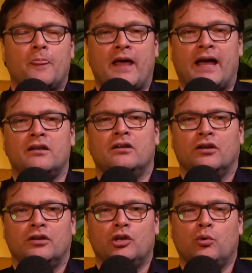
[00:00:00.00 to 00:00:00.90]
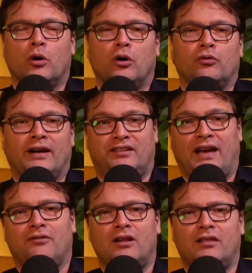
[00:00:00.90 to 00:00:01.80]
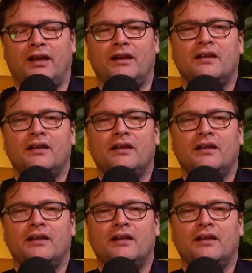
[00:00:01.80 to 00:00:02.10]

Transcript: then you will risk everything,